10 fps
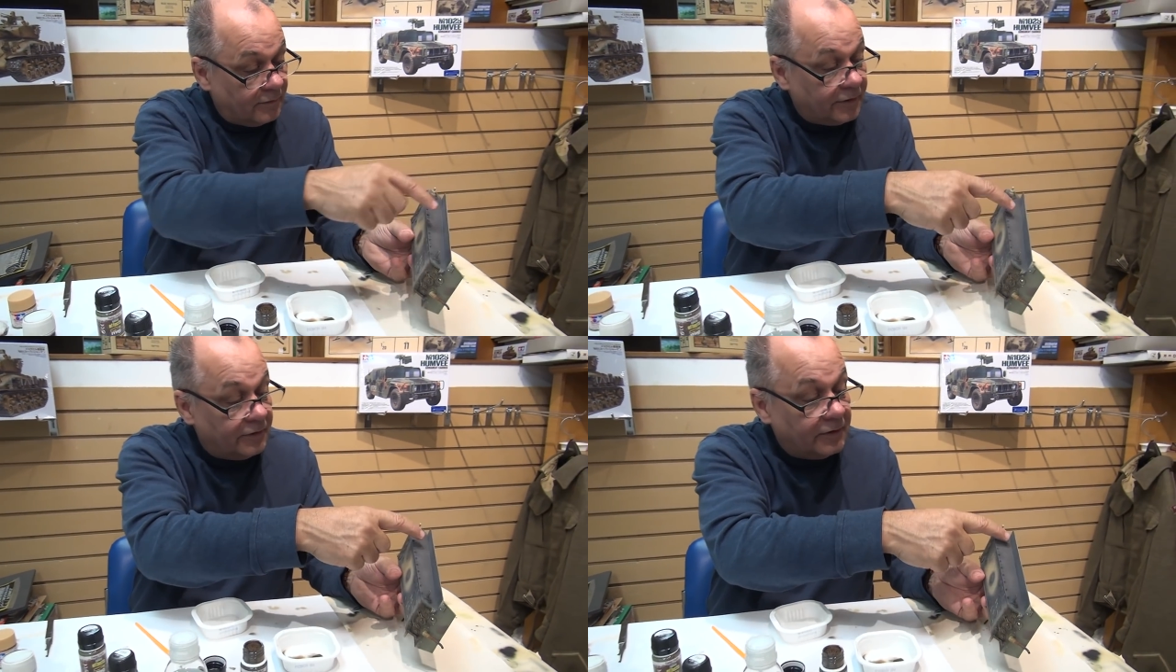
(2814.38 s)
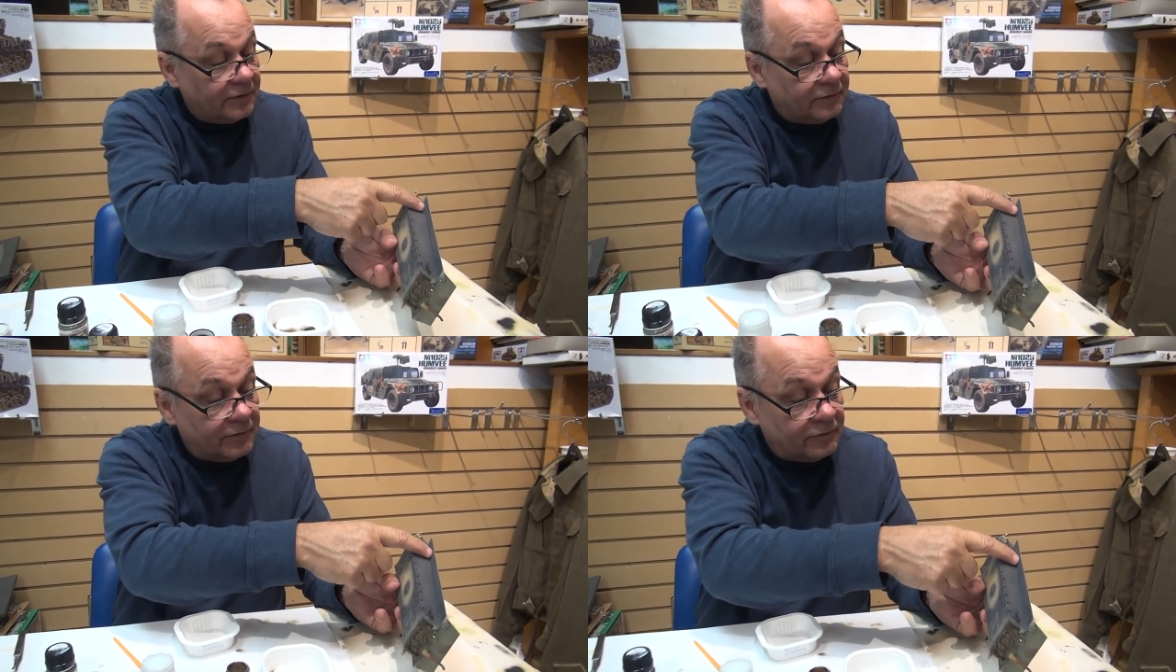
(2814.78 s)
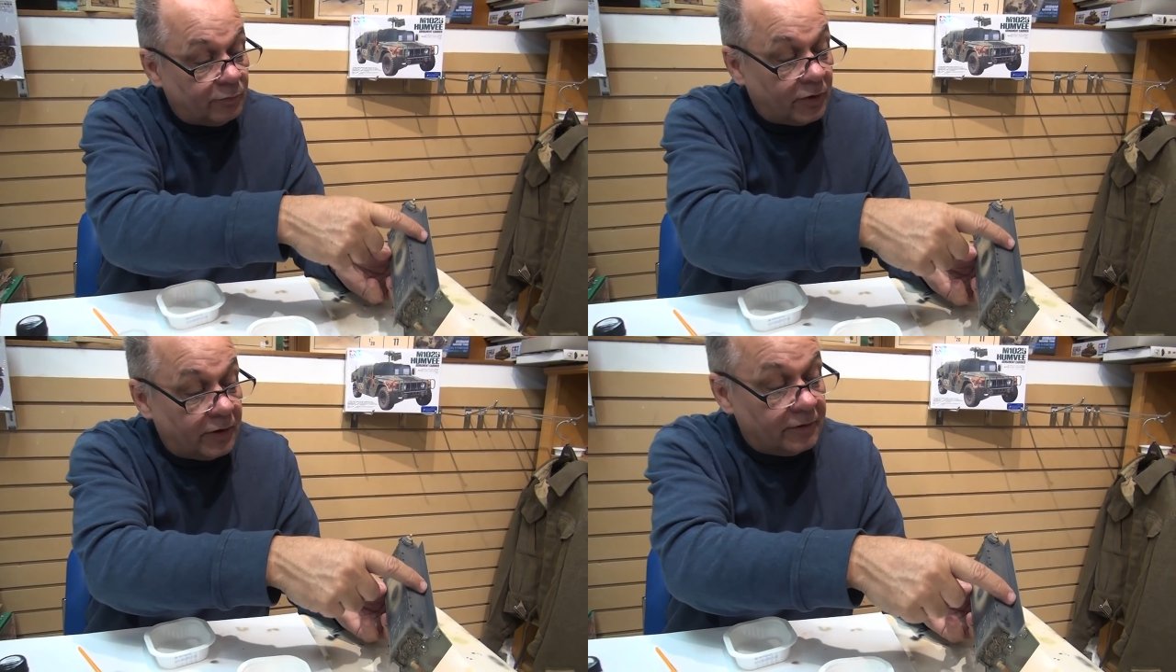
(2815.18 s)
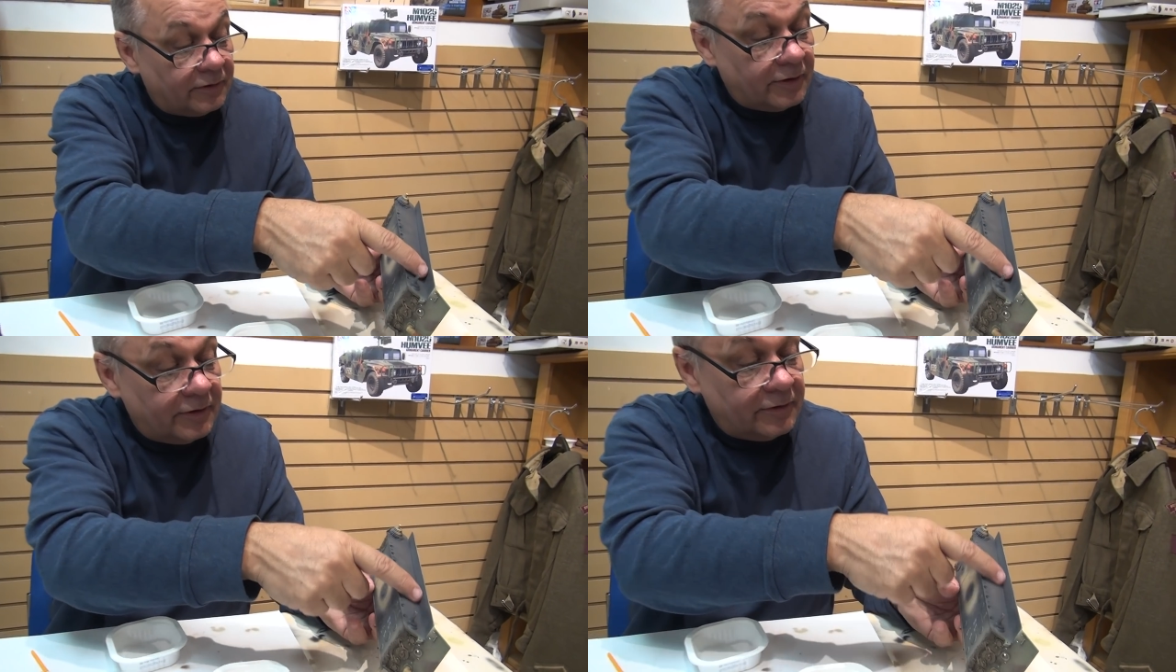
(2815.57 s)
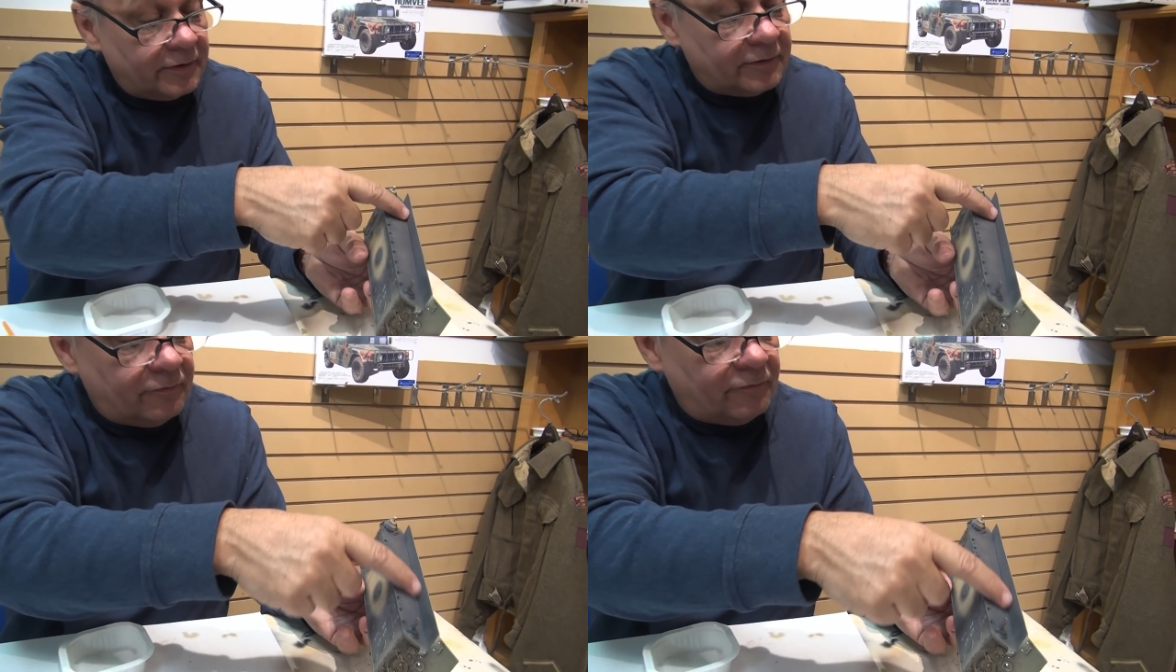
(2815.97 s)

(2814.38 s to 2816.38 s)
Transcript: underneath this part, underneath the